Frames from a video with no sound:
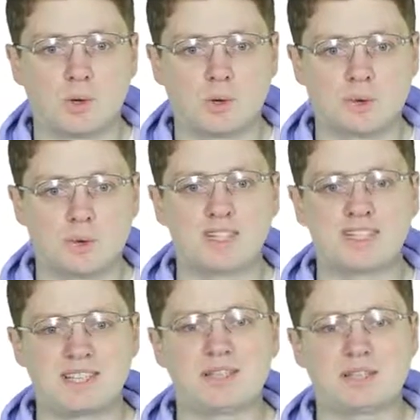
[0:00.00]
However, we
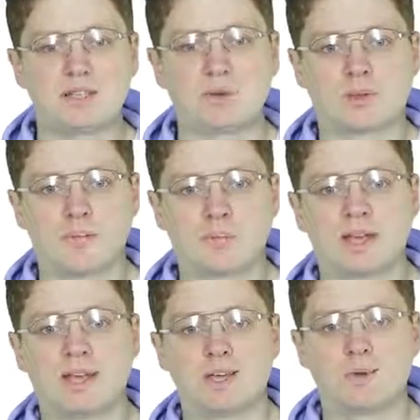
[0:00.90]
still need to
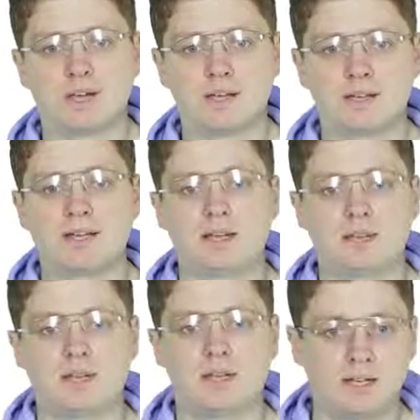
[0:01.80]
compare A1
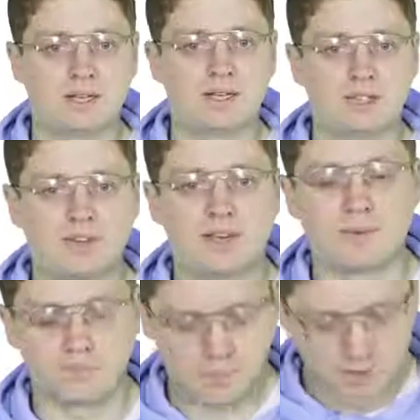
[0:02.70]
and A3.